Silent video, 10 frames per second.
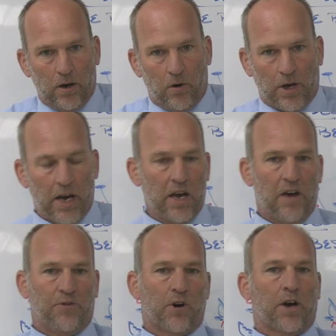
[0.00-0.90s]
Okay,
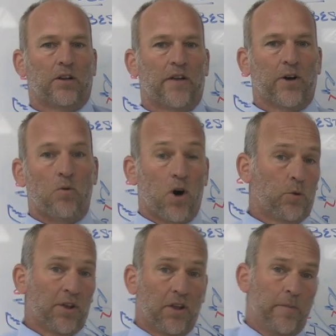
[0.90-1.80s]
if you're going to live in a
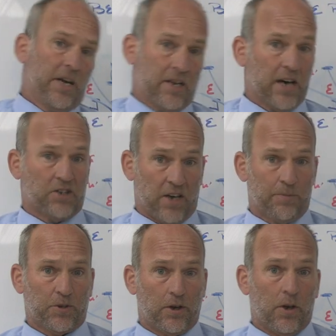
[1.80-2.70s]
world with limited
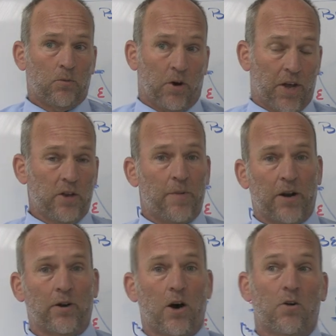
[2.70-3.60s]
concepts, well, then you
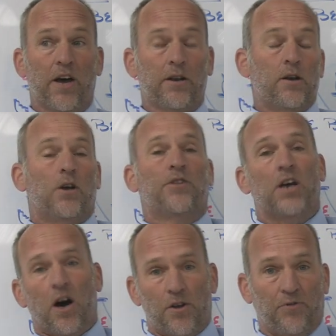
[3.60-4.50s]
better know that
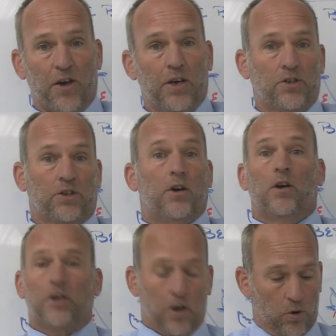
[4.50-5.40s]
the other things,
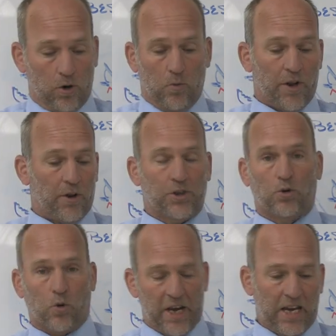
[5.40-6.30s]
you know, whether it's
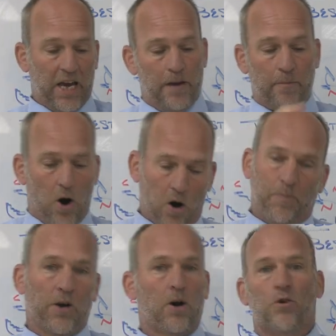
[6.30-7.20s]
quick game,
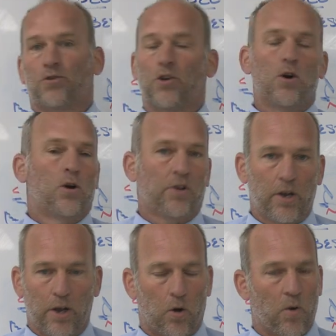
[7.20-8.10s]
RPOs,
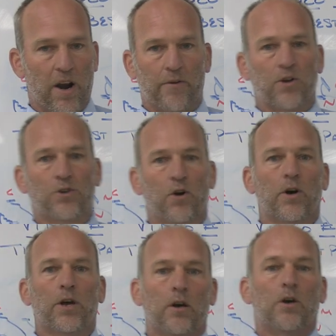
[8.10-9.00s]
you know, whatever you're
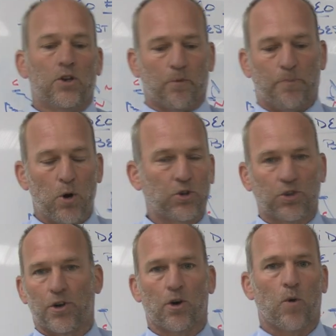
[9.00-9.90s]
doing, your
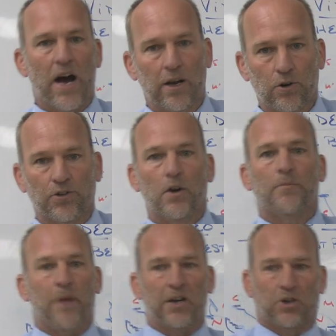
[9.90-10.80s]
boots or your waggles,
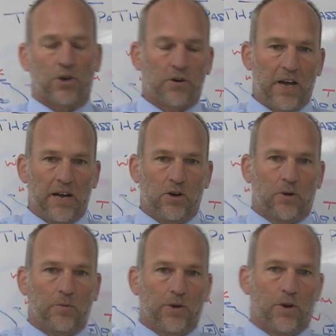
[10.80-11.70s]
make sure that
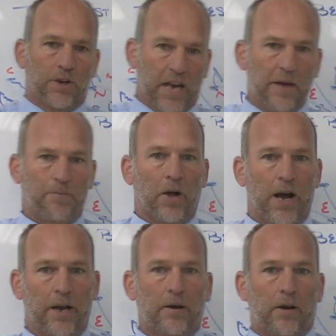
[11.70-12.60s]
your game
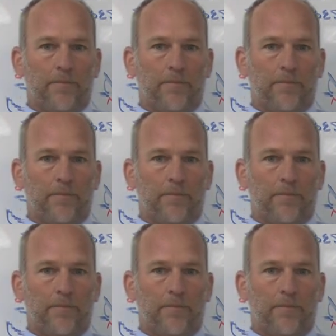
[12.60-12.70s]
plan